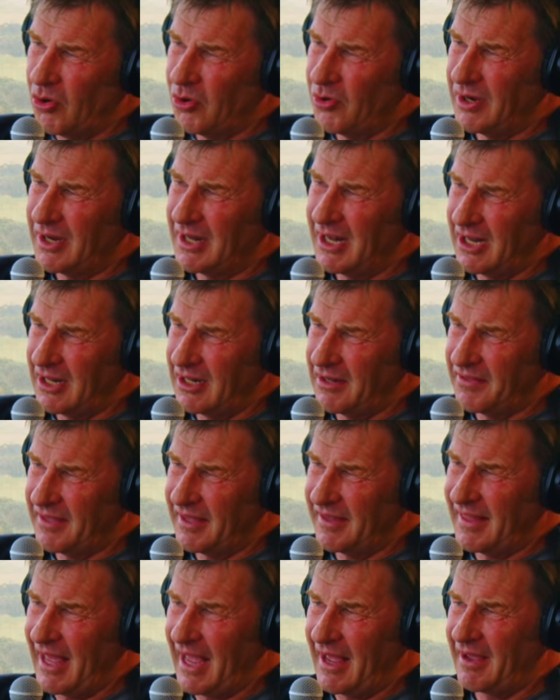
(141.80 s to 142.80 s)
There's a lot of
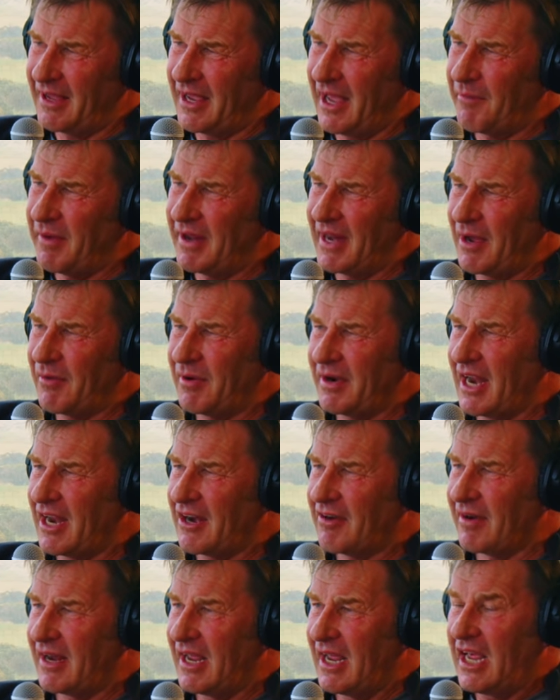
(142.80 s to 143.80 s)
that. Dreams, I mean, that yeah. would
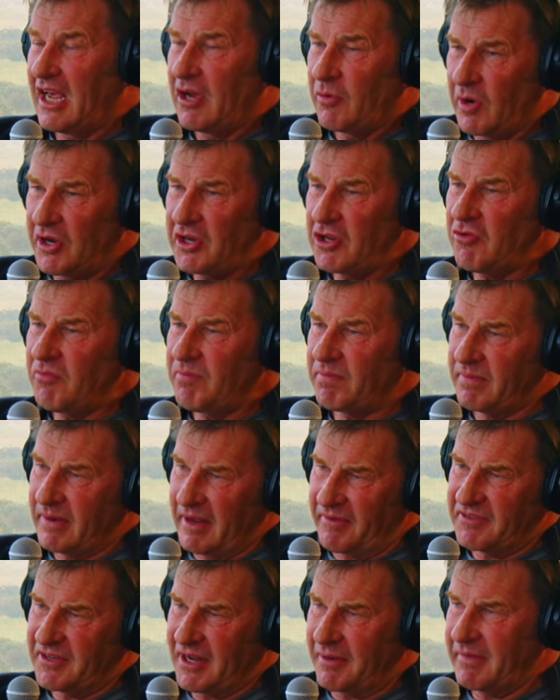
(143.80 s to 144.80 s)
agree. When you,
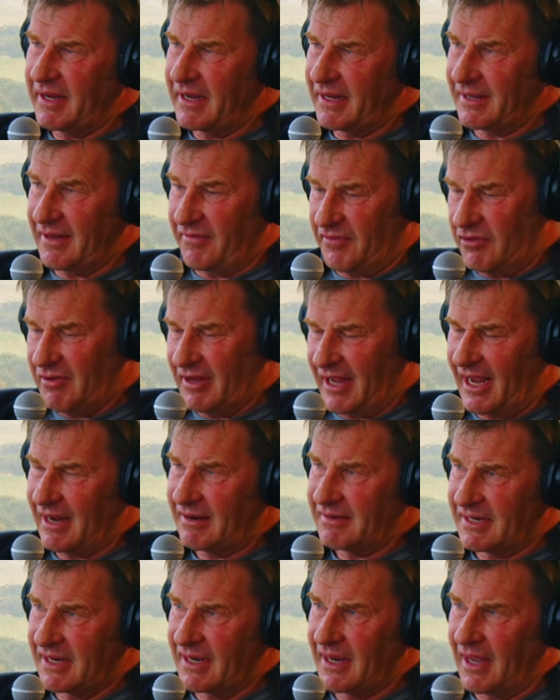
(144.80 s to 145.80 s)
if somebody, if you
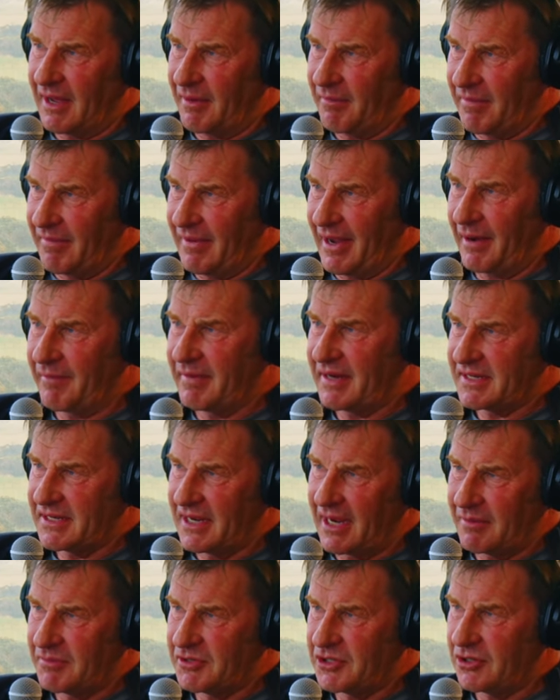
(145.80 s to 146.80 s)
counted up how many
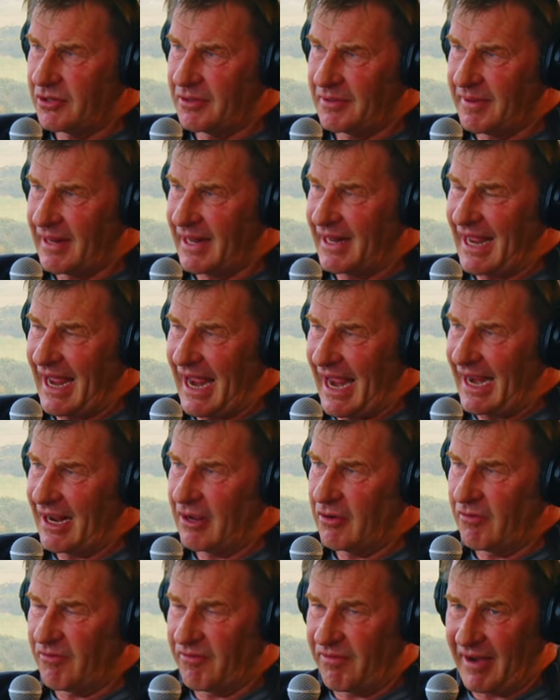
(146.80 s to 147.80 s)
times your
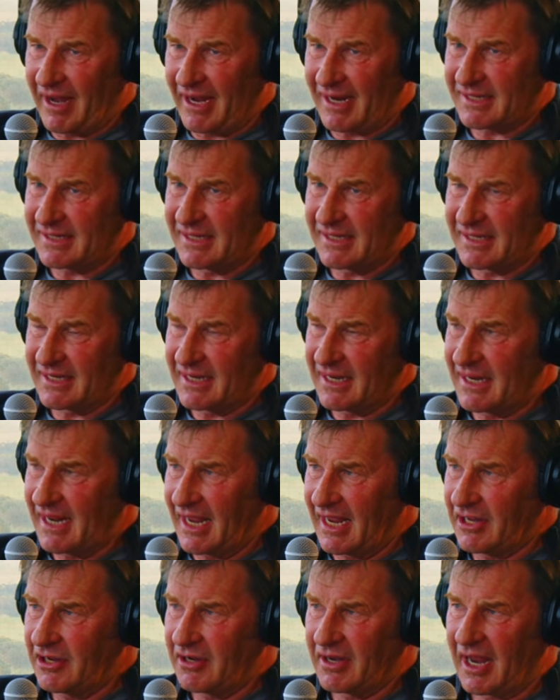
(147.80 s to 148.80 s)
ankle flexes in a day,
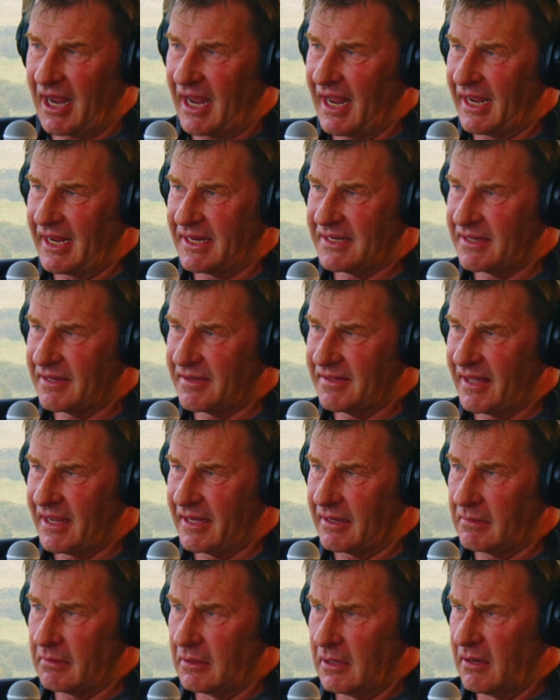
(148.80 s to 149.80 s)
you'd hate to think.
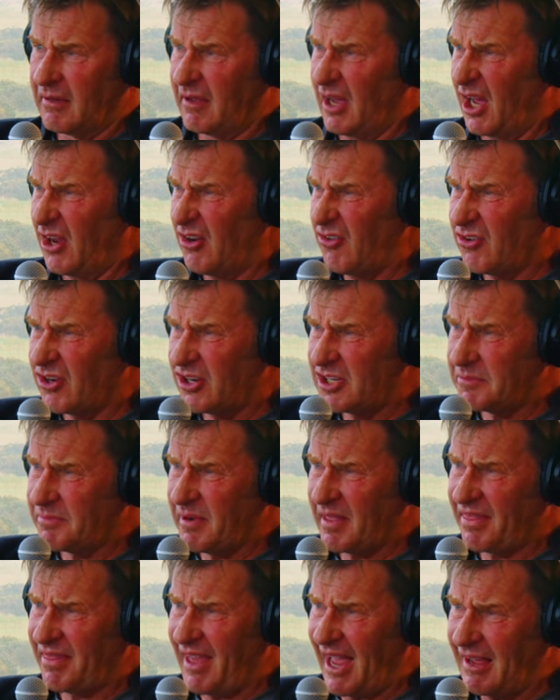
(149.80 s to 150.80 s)
Yeah. Hundreds. Thousands.
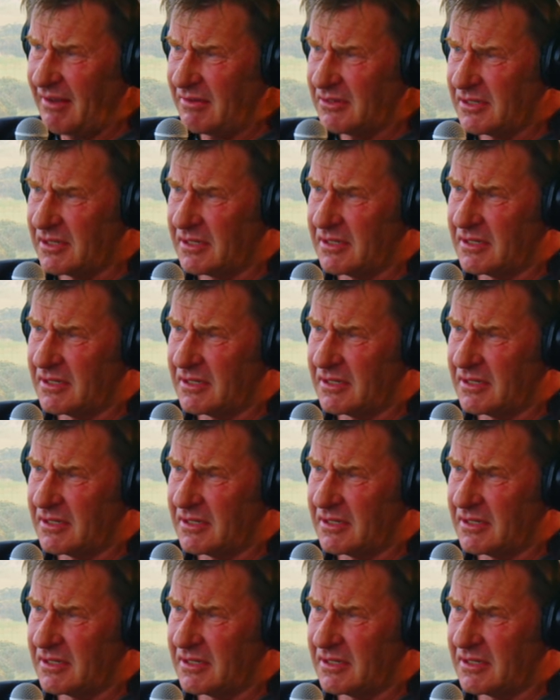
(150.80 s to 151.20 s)
Be thousands.